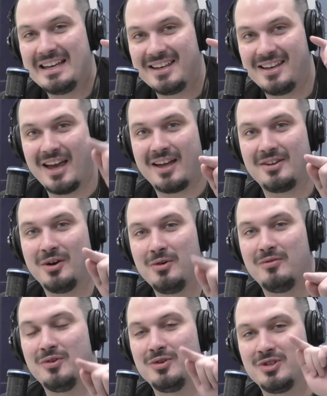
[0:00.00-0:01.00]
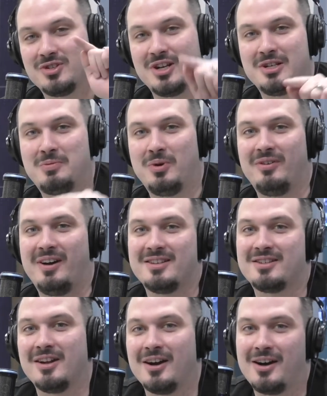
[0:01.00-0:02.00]
Get over to
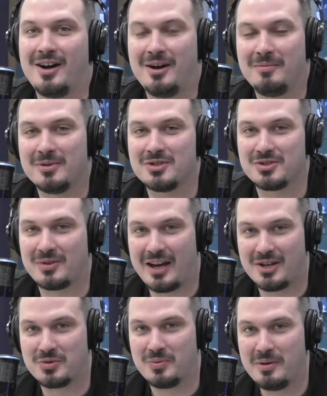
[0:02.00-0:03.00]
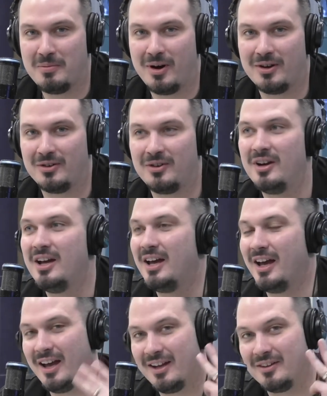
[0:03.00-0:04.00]
changepointalaska.com/remodel
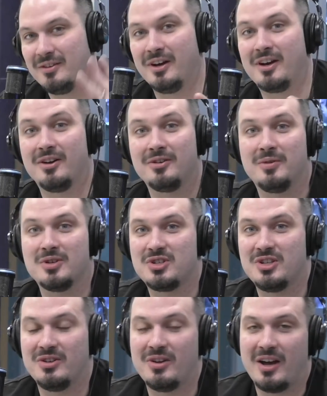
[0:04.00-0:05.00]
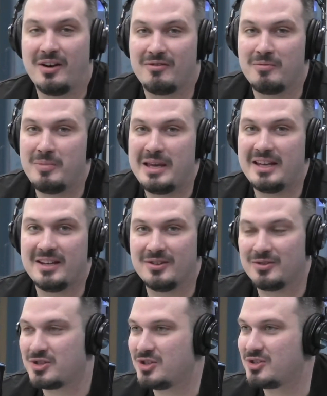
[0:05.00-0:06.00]
and click on Kristen from Beacon
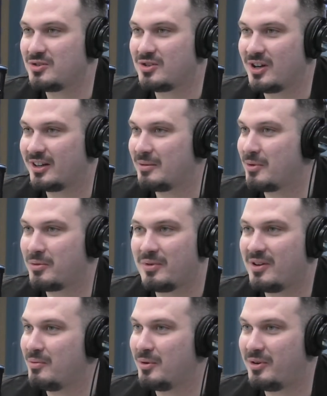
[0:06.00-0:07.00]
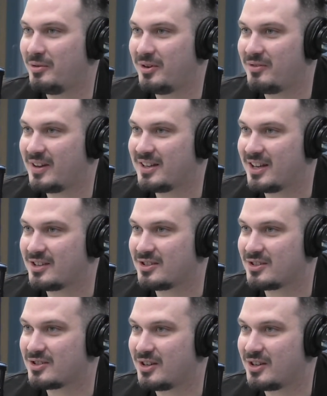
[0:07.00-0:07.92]
Hill. She's talk number 3, really, really fantastic stuff.